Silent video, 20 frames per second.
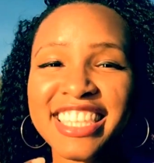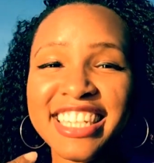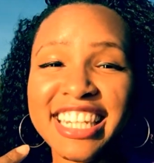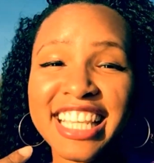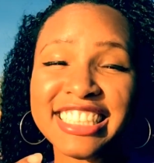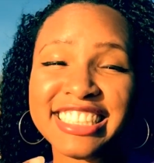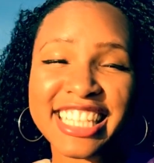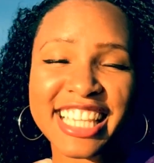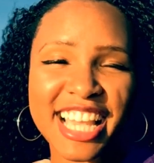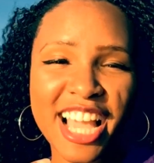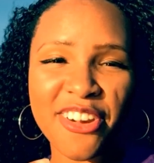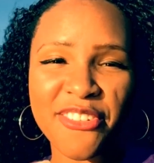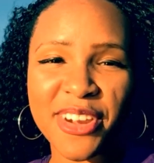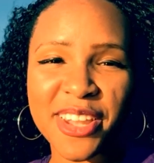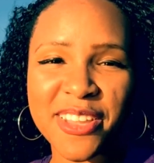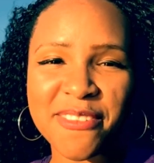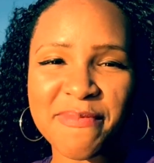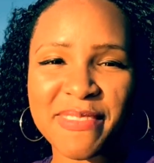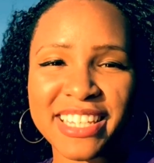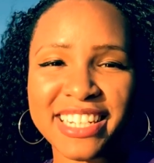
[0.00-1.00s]
The next thing I
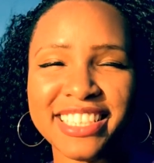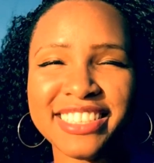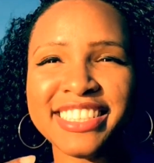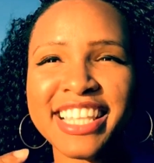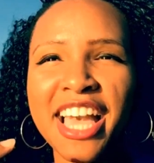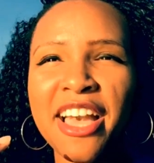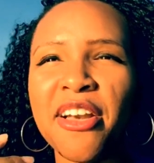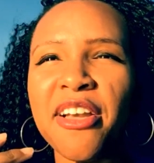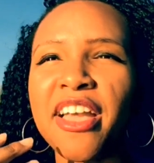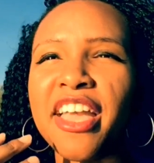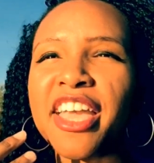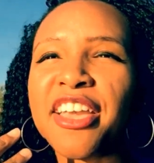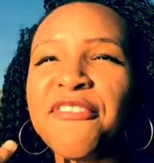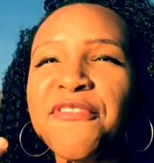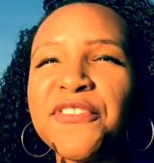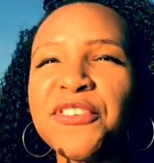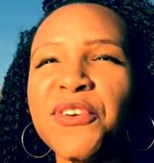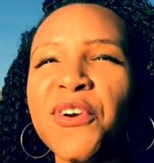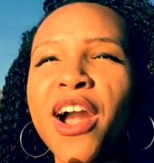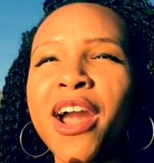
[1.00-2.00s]
recommend is that if
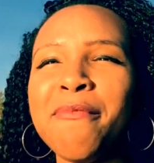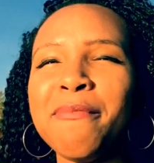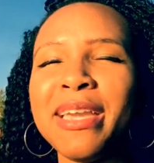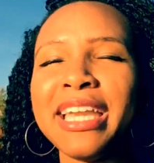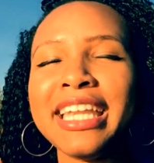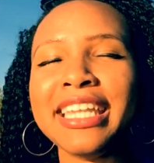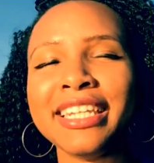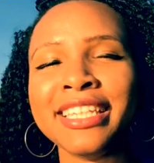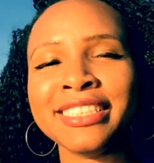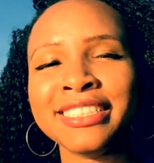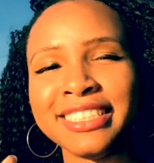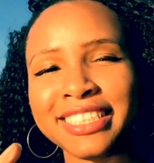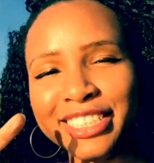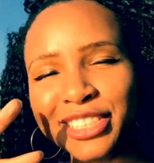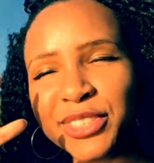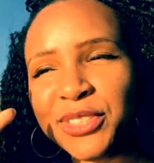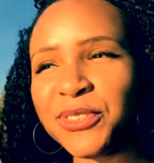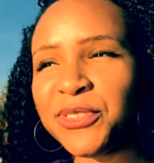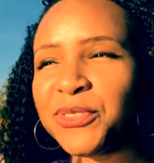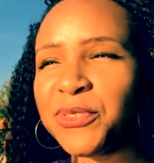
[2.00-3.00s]
you are making this
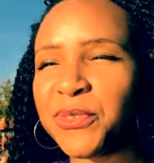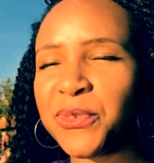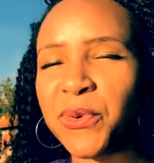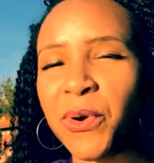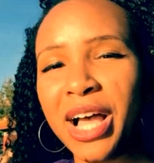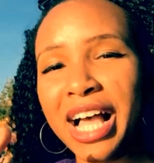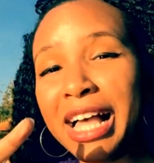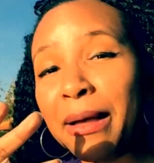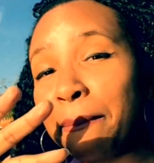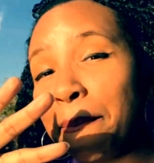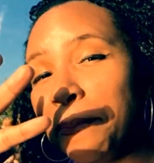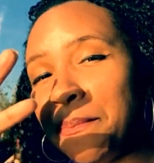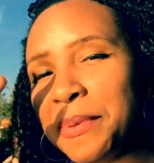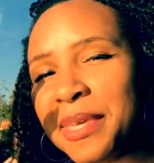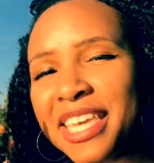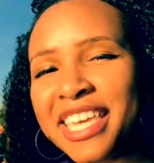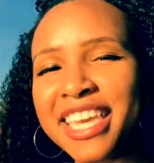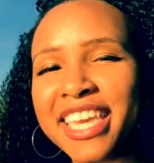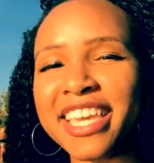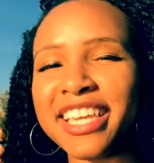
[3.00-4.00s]
into a
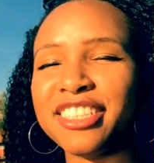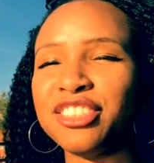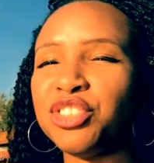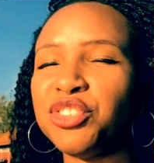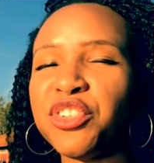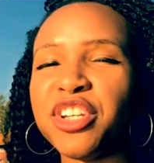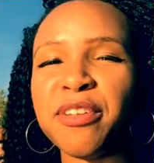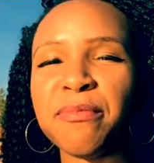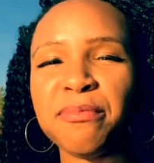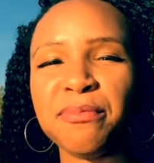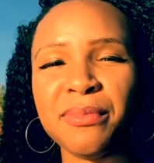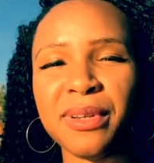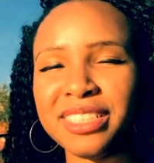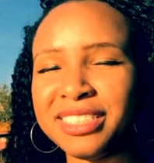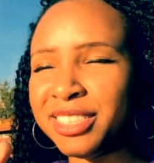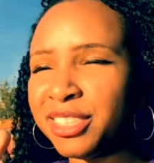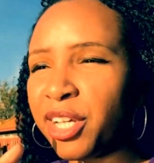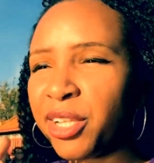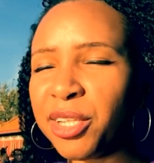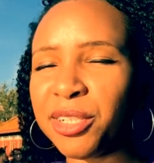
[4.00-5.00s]
big trip,
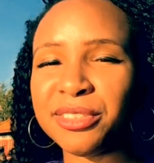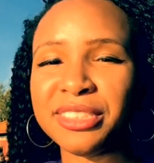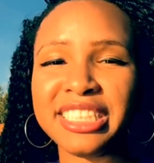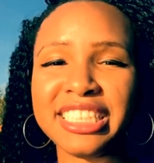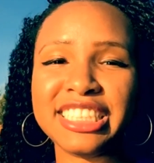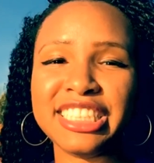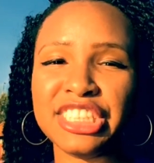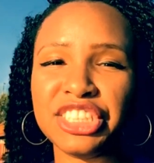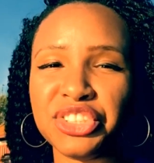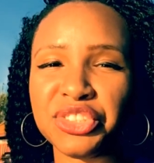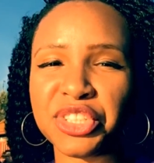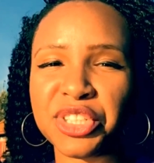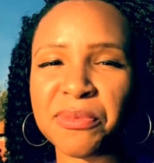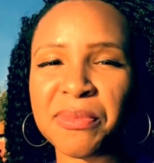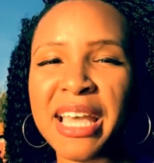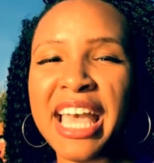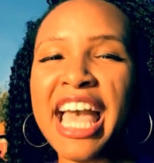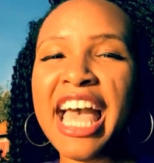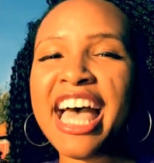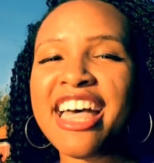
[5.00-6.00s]
a solo Disney trip,
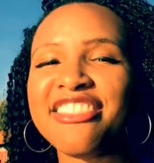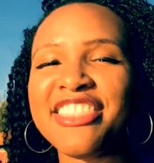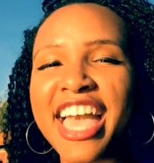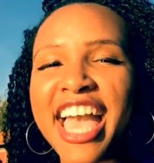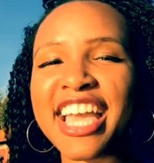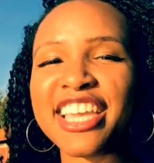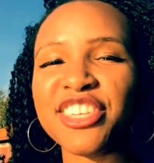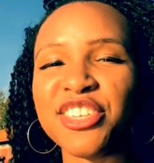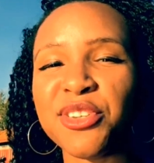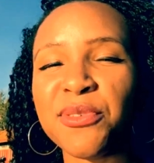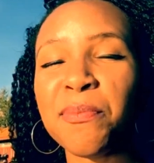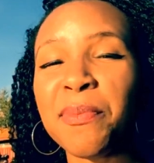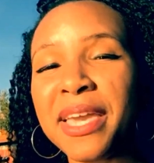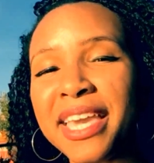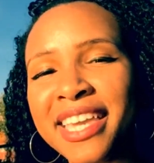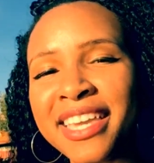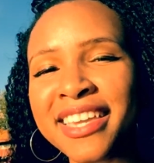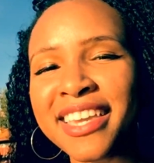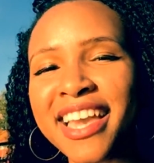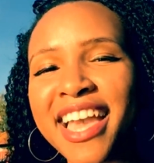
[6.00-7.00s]
that you
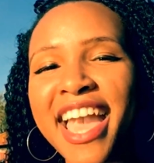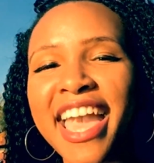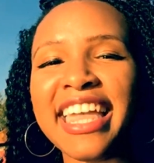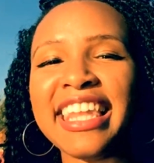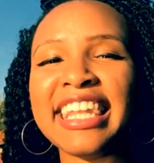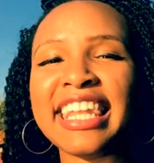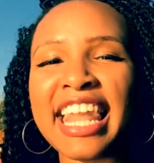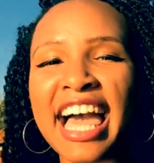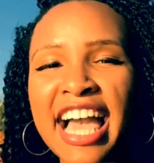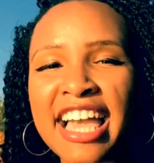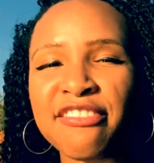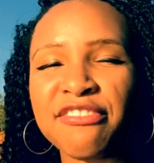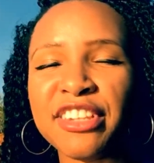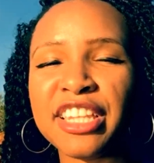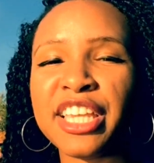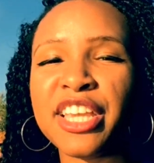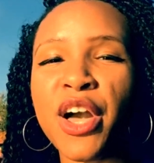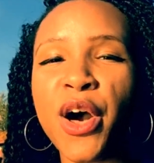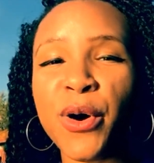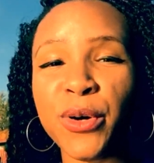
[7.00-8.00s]
pick a
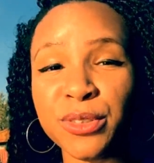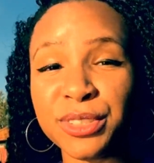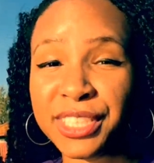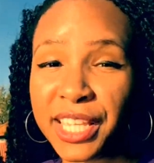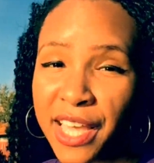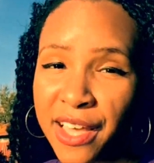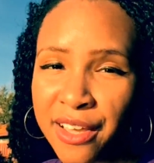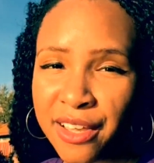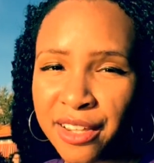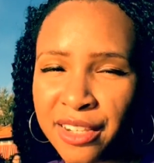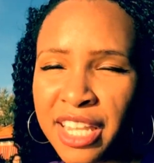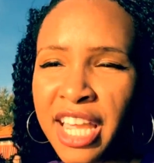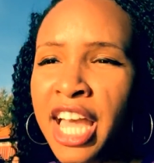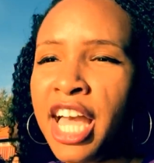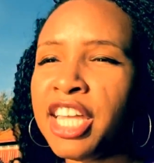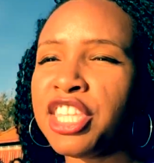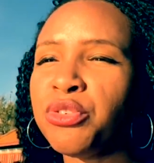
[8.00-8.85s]
lively hotel.